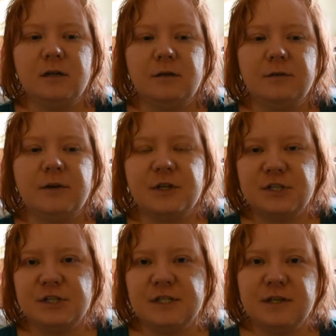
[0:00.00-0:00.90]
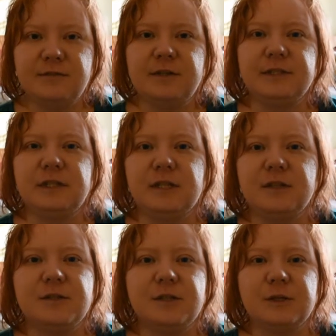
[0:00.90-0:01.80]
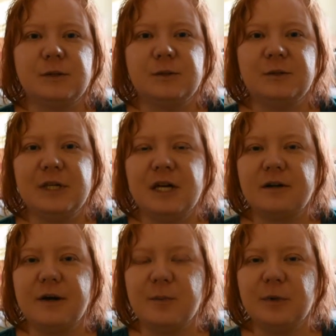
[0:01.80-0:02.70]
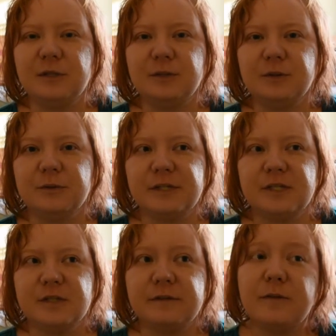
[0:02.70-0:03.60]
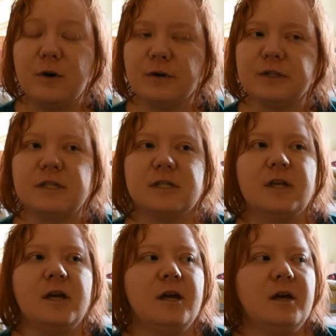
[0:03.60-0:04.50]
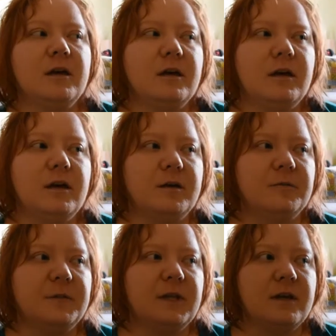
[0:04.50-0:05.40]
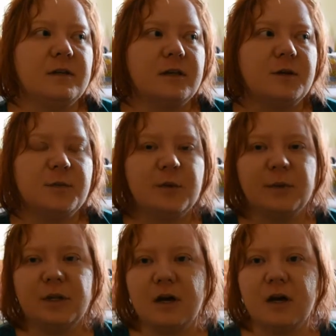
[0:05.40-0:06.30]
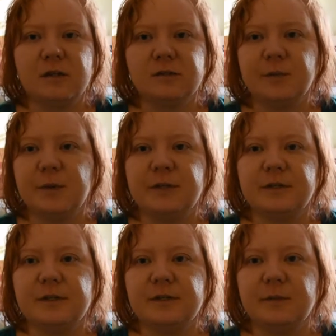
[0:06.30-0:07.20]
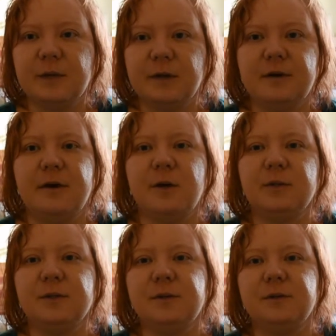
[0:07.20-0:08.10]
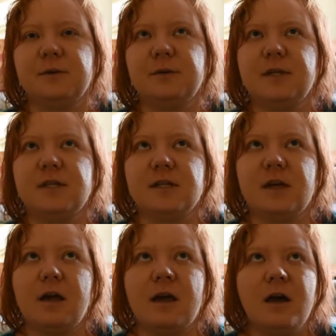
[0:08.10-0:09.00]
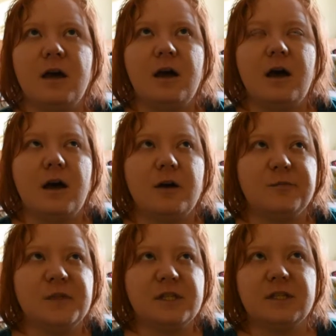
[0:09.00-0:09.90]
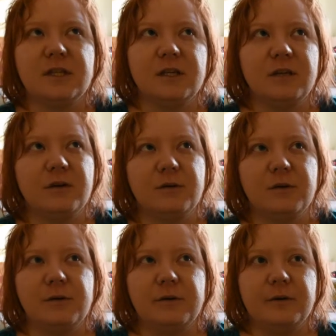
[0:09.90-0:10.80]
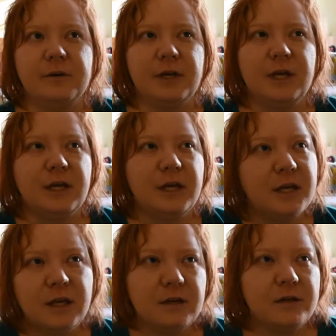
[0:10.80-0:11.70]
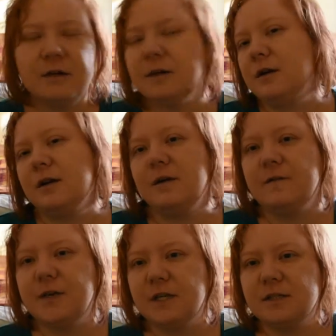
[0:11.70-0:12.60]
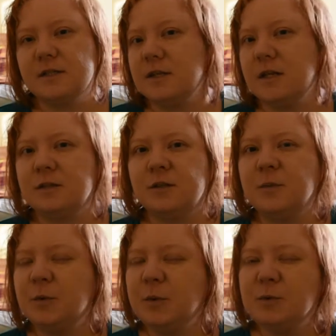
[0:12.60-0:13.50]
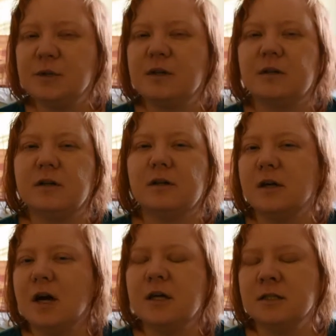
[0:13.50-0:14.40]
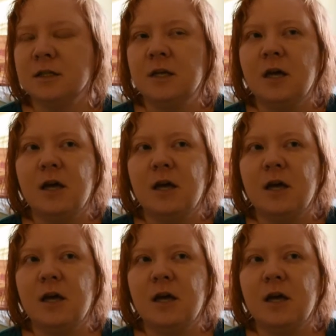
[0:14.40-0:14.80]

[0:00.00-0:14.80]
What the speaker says: functions differently, so we are able to access thoughts that other people can't. We are able to, let's say, see or hear things that normal people can't.